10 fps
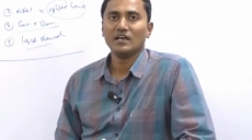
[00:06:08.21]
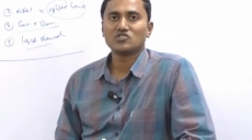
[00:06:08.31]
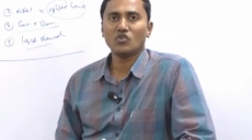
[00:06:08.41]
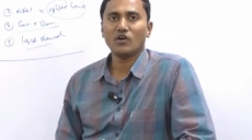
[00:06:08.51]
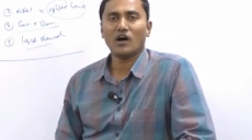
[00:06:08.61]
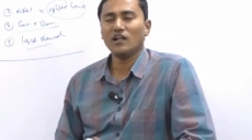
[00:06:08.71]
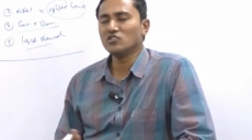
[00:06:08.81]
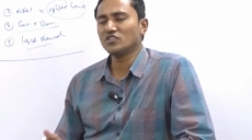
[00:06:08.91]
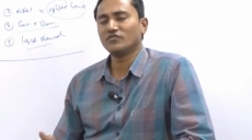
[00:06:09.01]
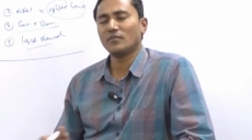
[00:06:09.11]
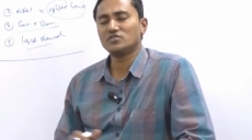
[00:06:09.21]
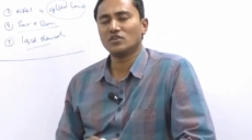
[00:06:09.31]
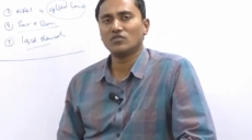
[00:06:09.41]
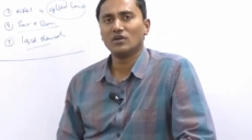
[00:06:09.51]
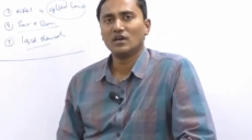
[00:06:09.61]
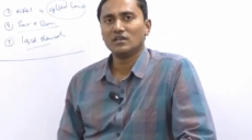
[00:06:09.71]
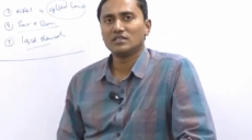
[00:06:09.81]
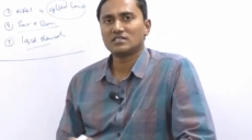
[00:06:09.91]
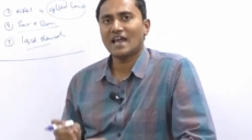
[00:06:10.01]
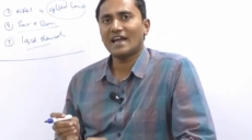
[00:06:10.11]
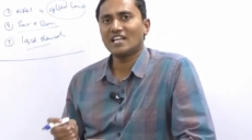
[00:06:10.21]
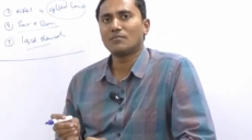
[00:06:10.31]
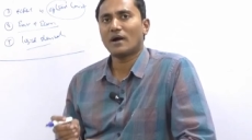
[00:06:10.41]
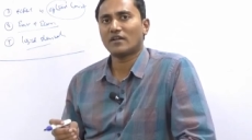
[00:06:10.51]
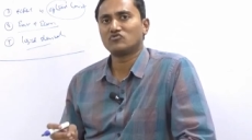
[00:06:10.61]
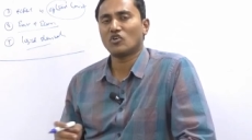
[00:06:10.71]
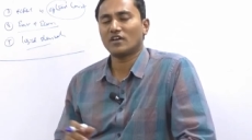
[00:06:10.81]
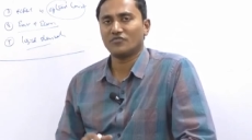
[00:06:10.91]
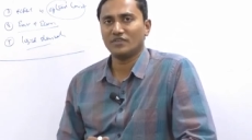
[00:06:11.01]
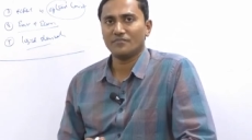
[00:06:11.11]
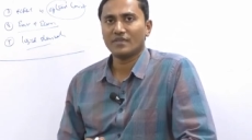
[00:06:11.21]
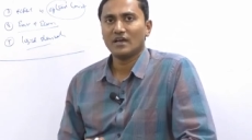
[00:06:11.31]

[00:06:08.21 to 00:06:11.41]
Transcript: So also, if you observe in the static part of geography,